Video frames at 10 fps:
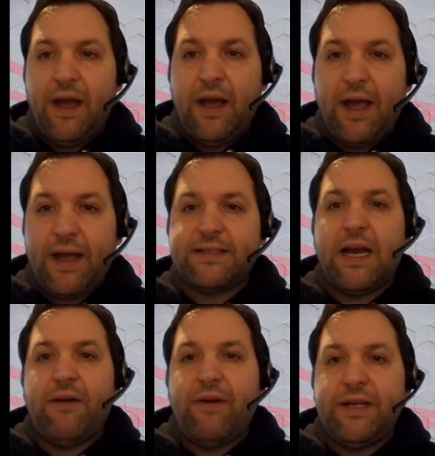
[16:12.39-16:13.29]

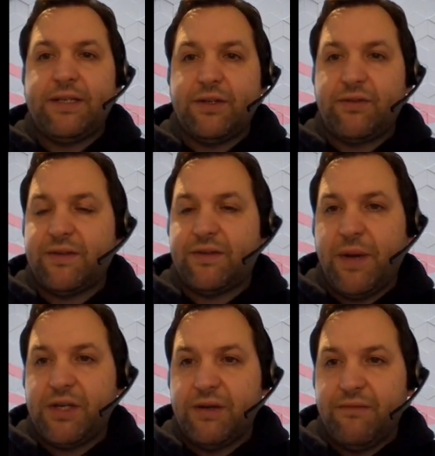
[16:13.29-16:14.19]
accelerating
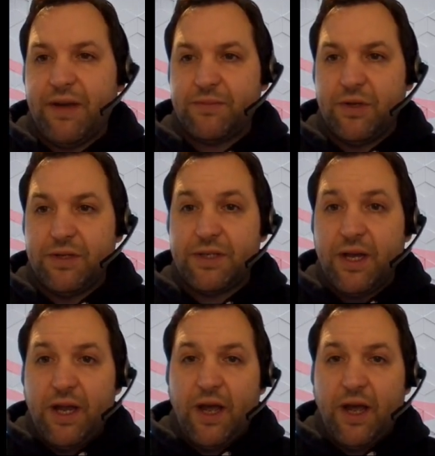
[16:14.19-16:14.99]
transformation investments,